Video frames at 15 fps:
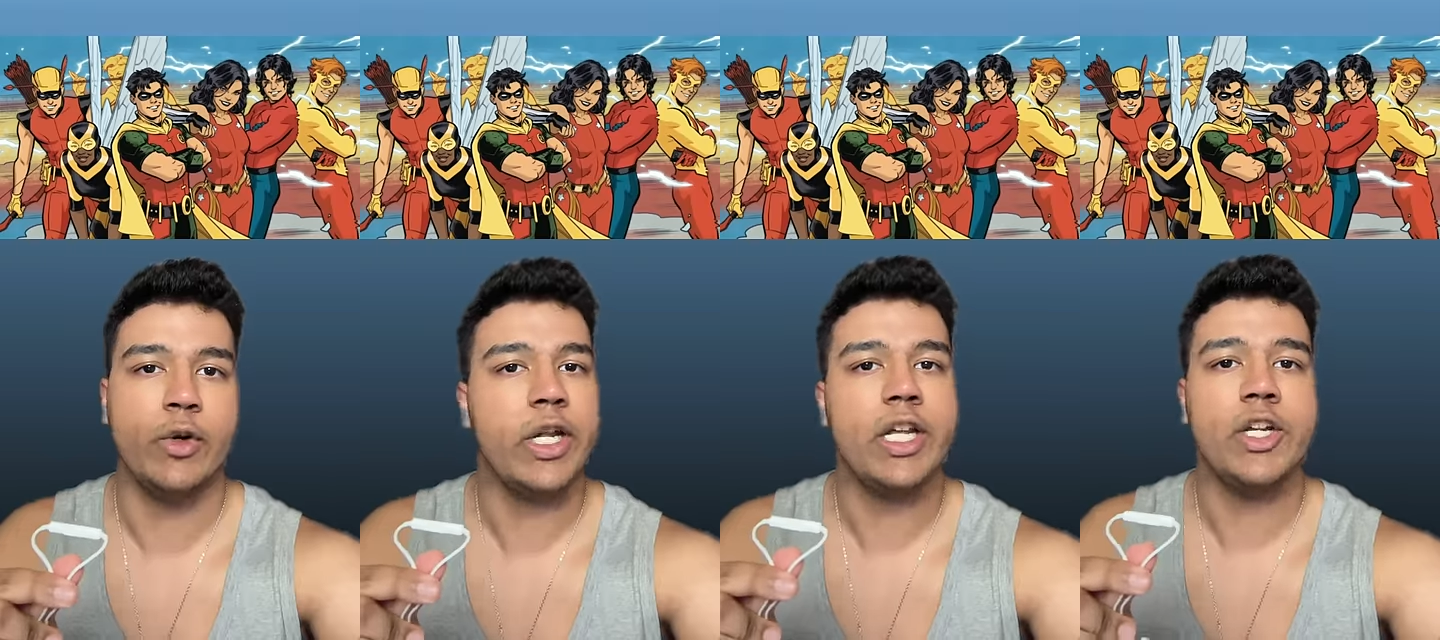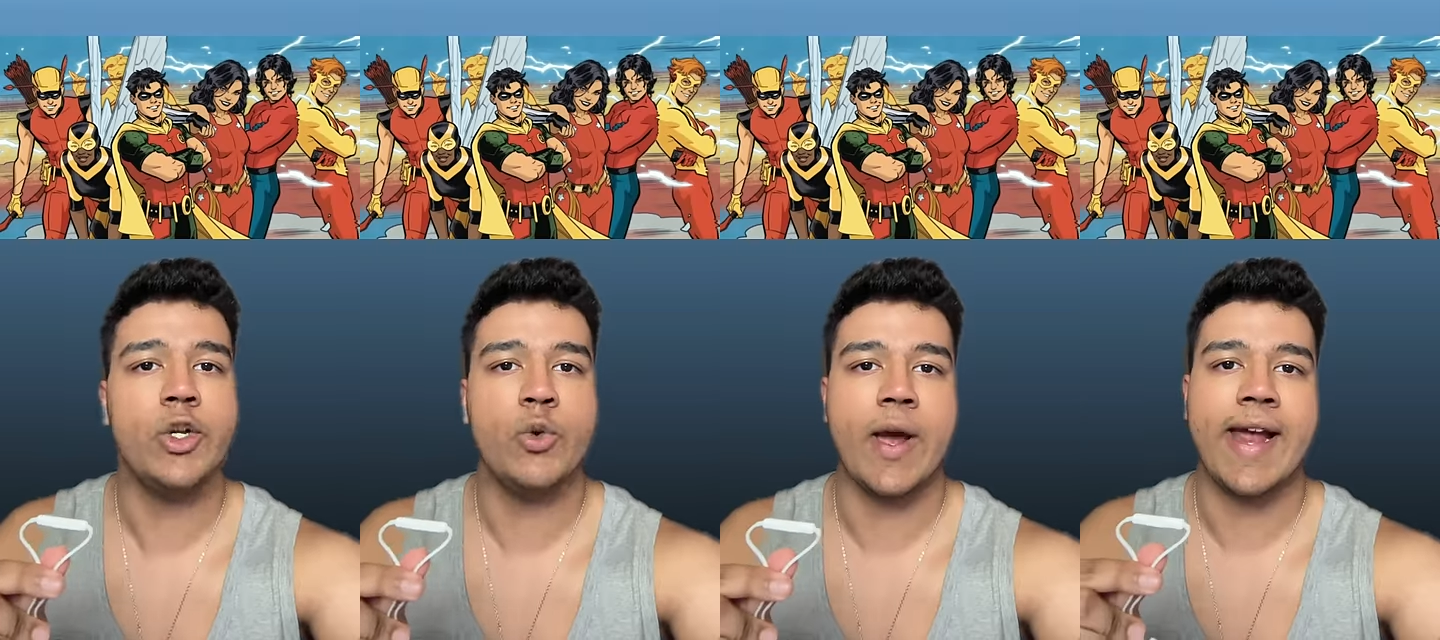
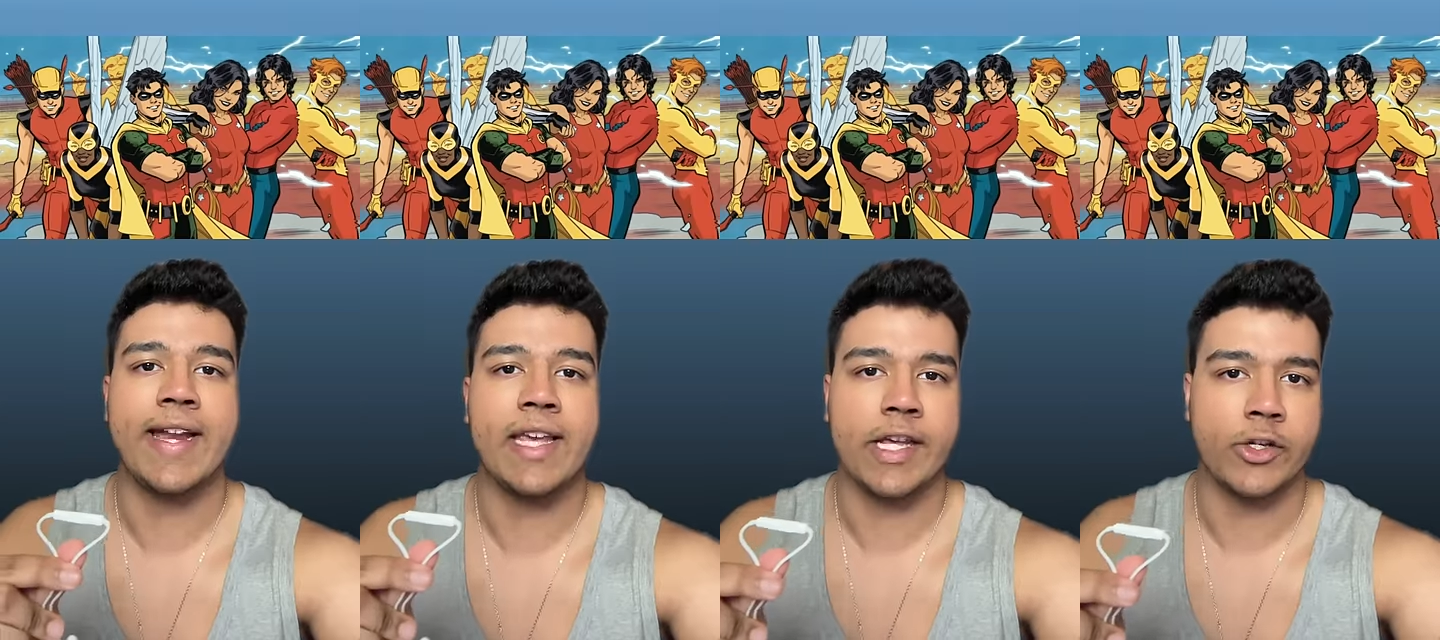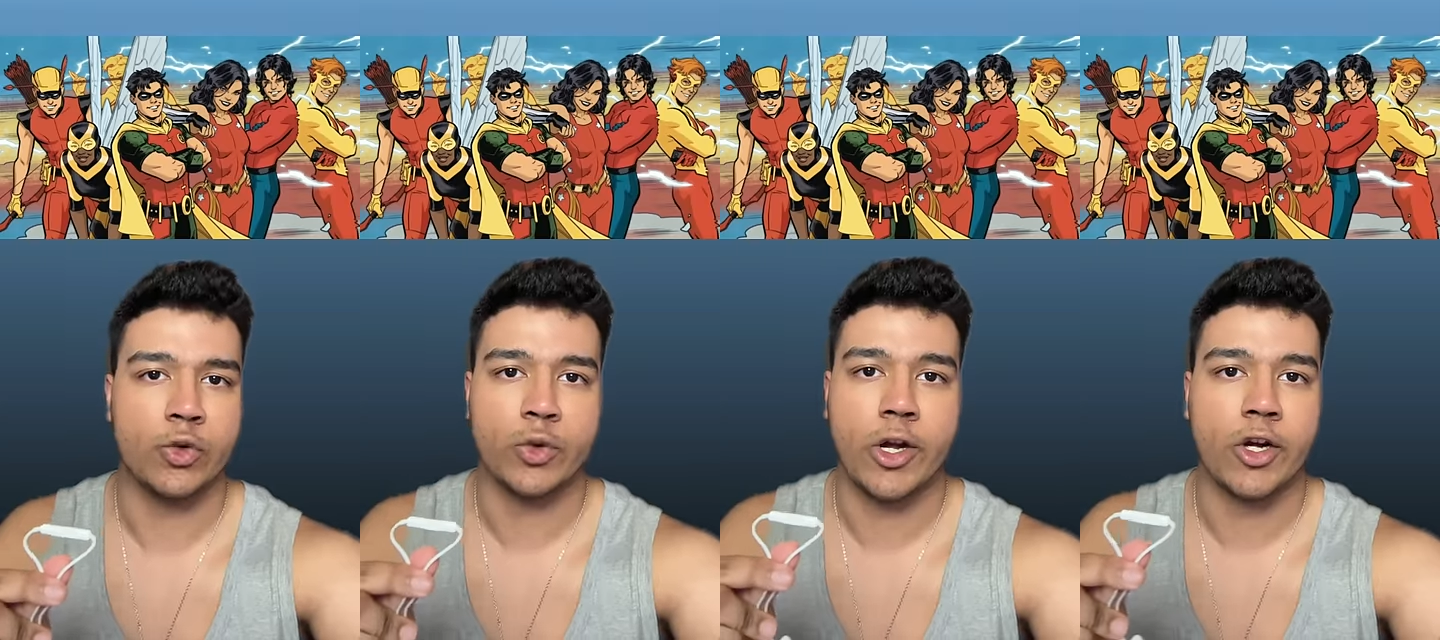need to do any
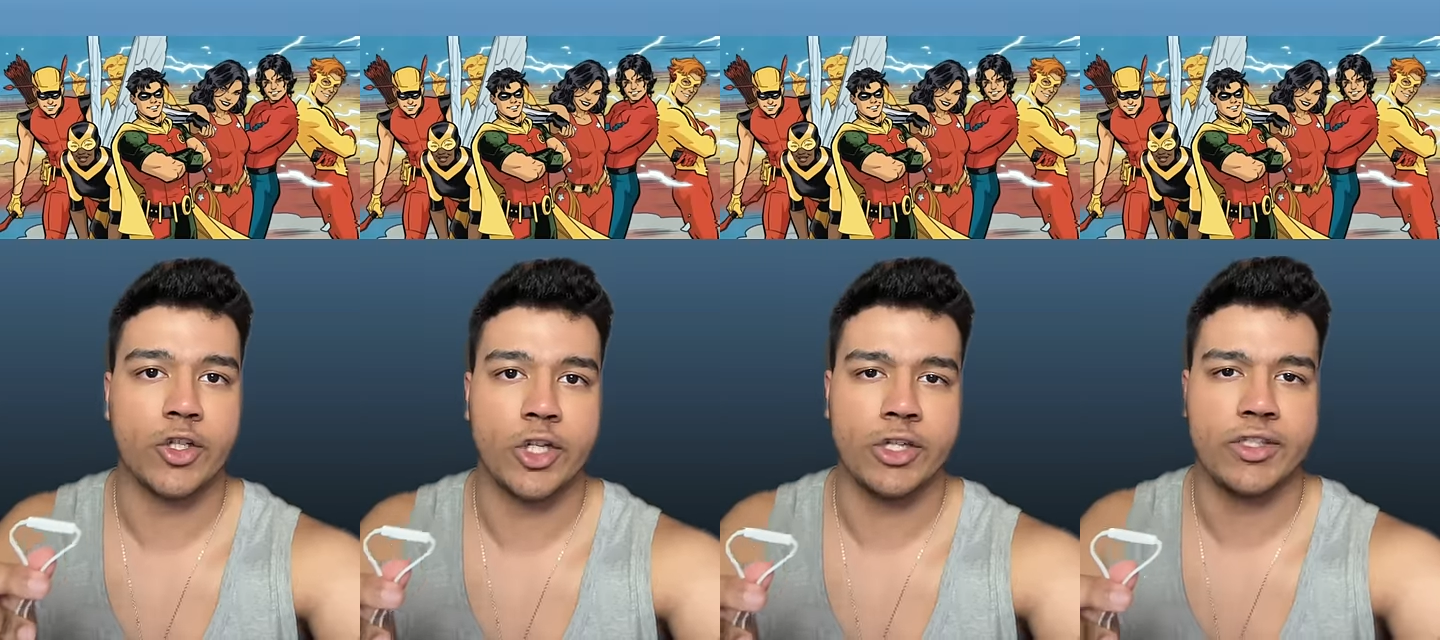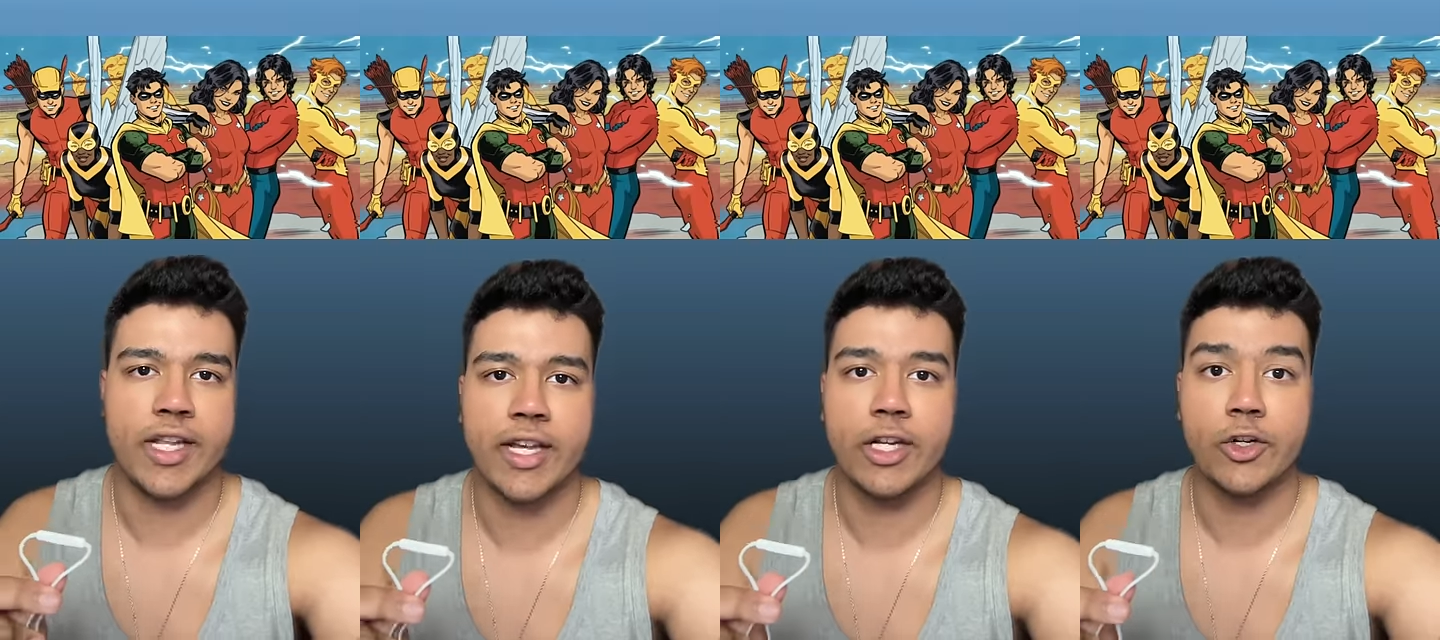
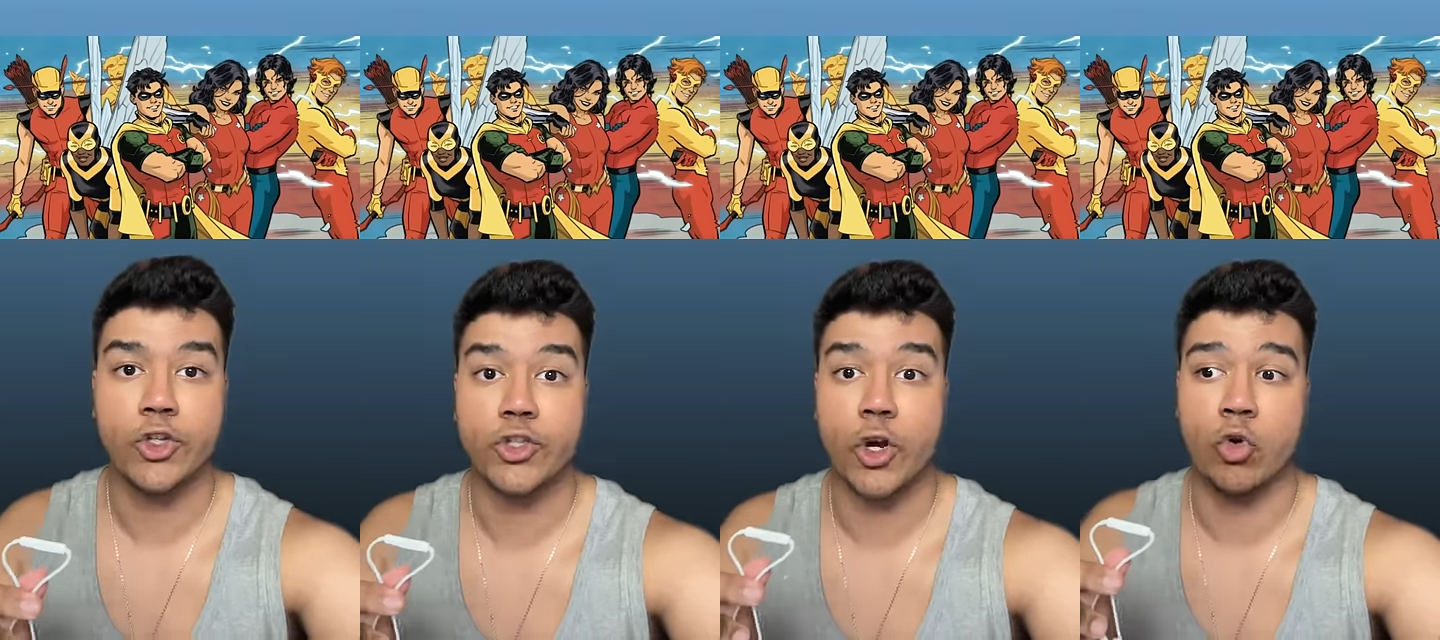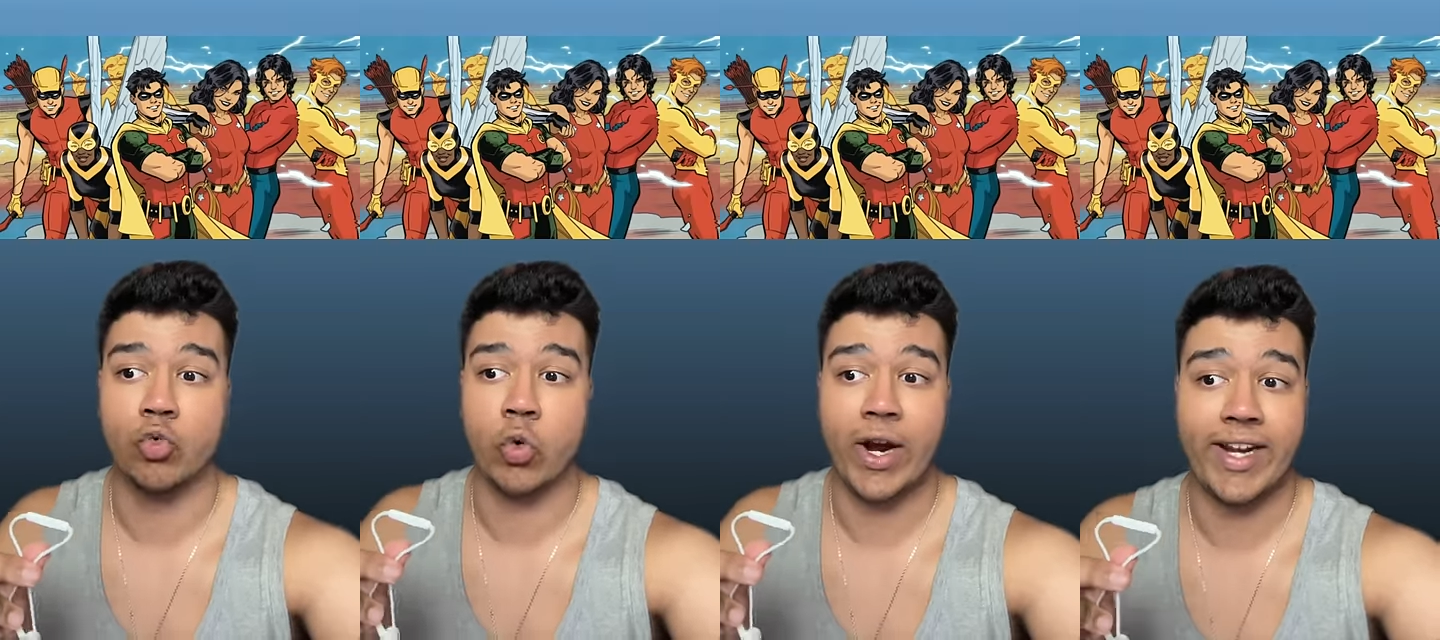introductions, they could just
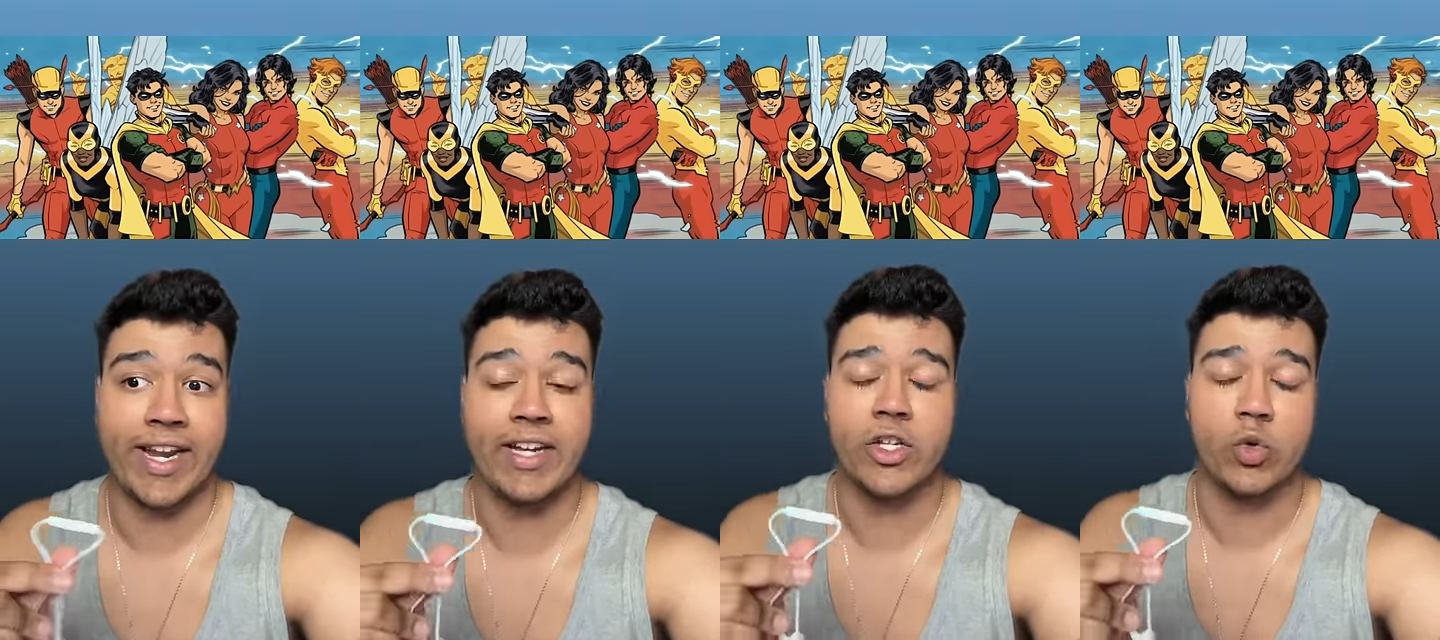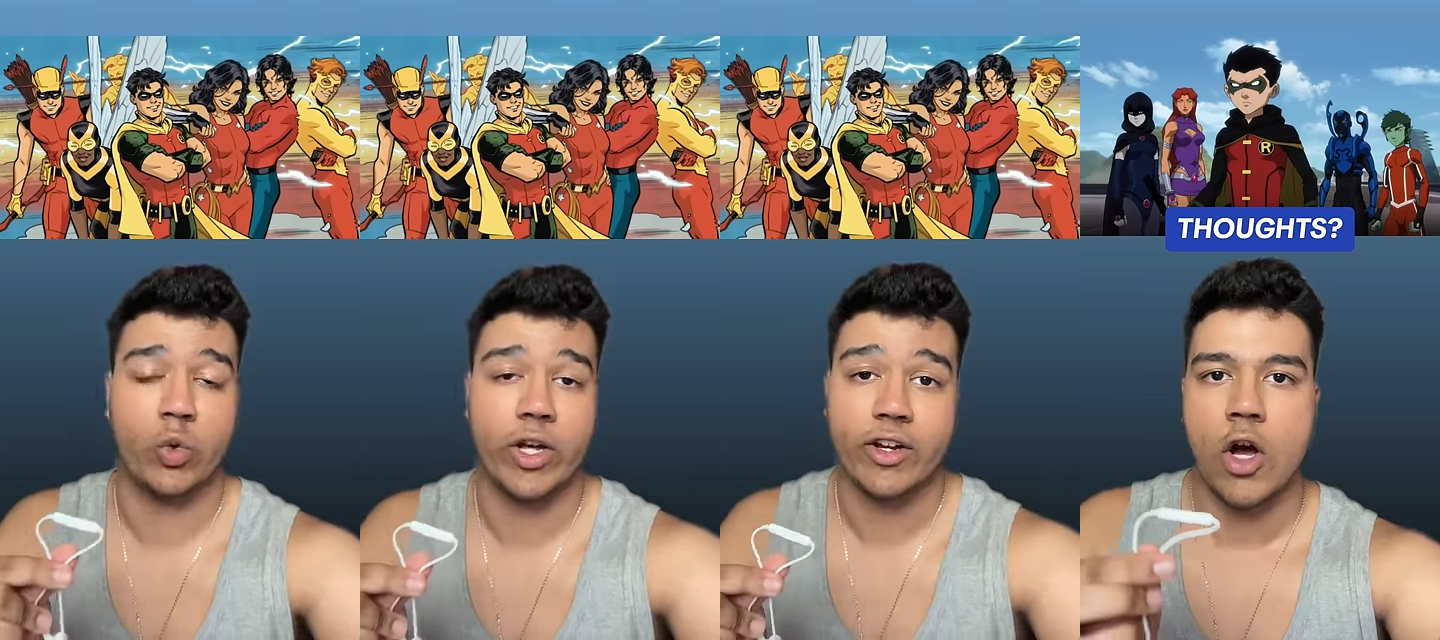go right
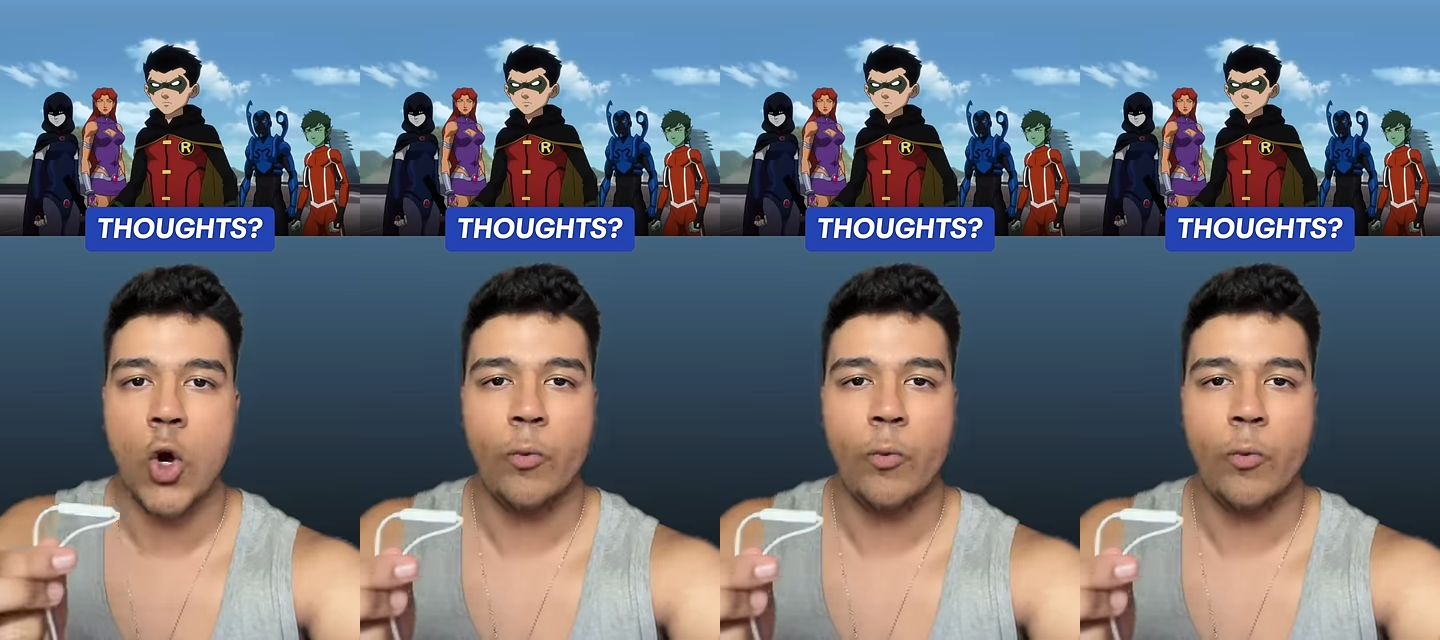into it.